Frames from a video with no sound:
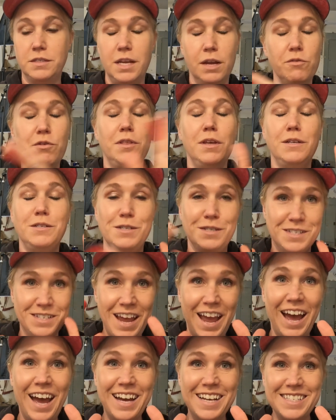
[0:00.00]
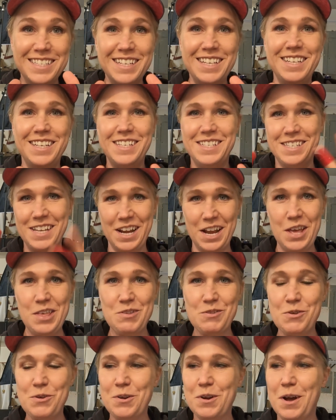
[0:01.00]
everything just as is, and I
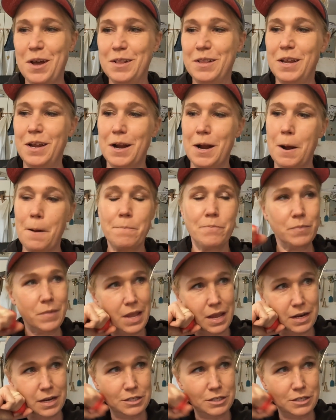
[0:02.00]
threw it on there. And